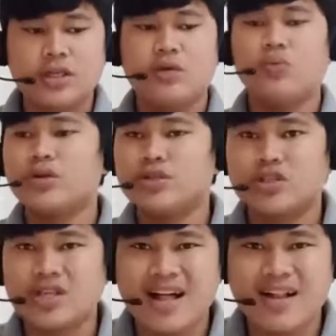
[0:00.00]
He was
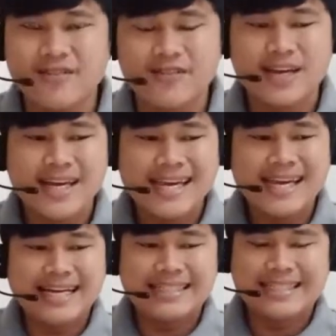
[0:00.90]

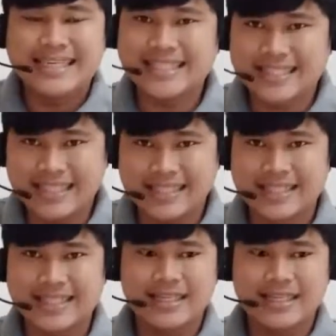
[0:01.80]
self-existent.